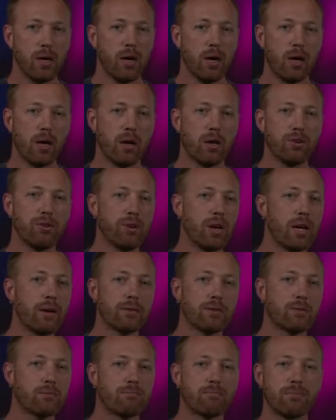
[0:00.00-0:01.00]
You
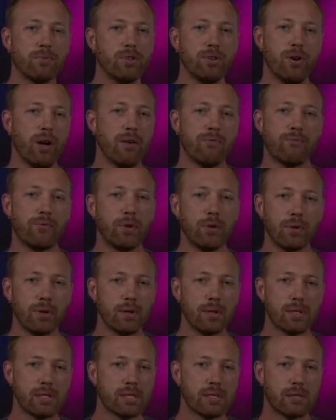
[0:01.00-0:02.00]
don't have
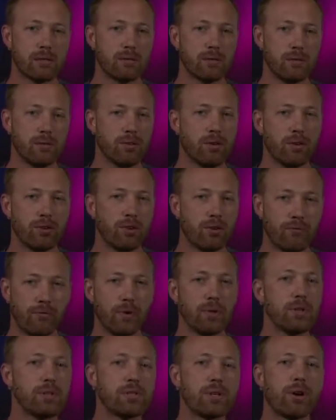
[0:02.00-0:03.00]
feelings, your
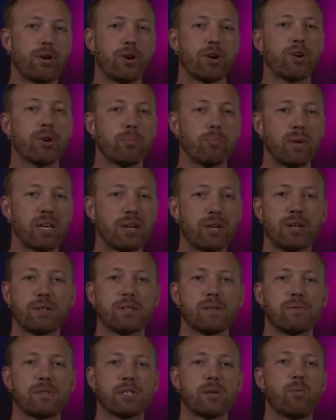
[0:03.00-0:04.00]
feelings aren't hurt because
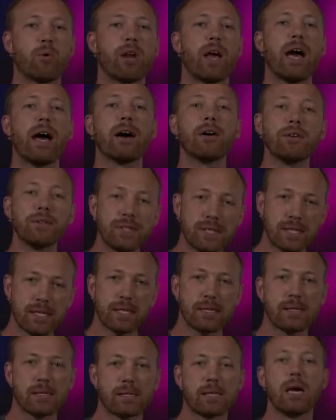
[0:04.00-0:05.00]
of someone
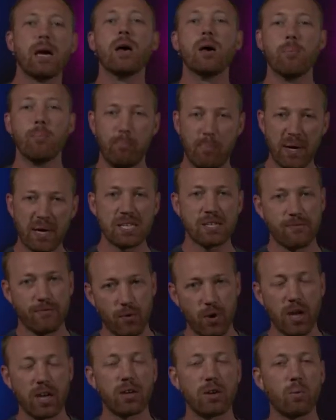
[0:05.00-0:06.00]
else's best
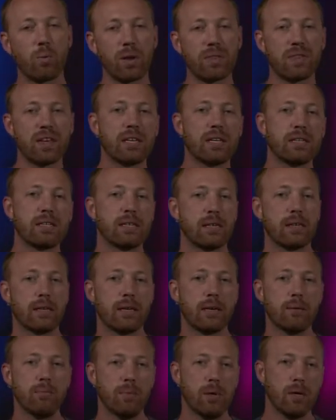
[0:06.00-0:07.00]
friend and what they did to
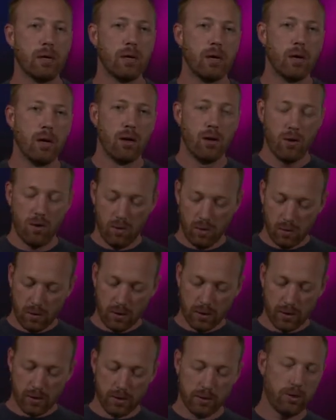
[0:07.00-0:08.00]
them.
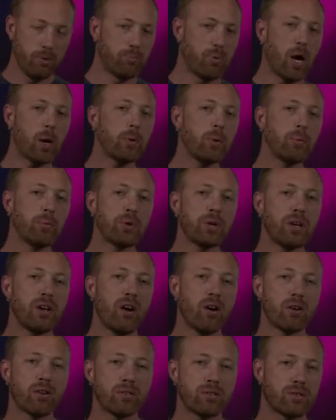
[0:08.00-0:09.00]
Or you probably
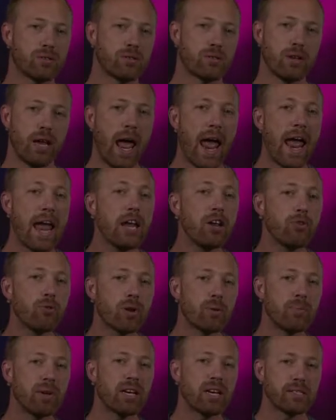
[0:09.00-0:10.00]
aren't angry
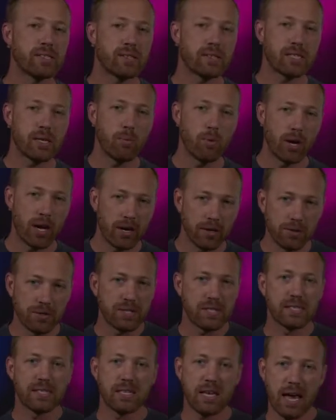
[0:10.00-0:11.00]
because of someone
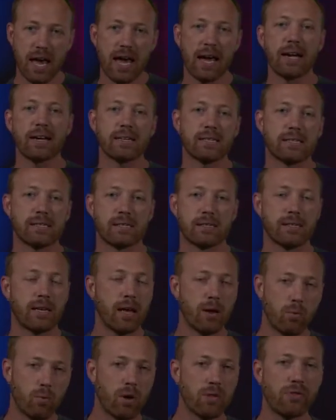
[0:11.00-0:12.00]
else's ex
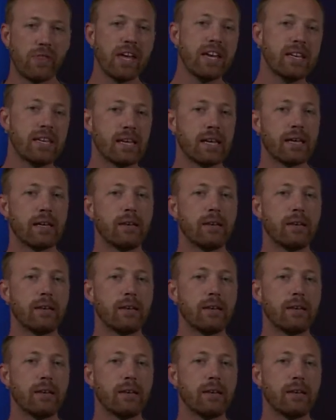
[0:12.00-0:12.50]
and what they did.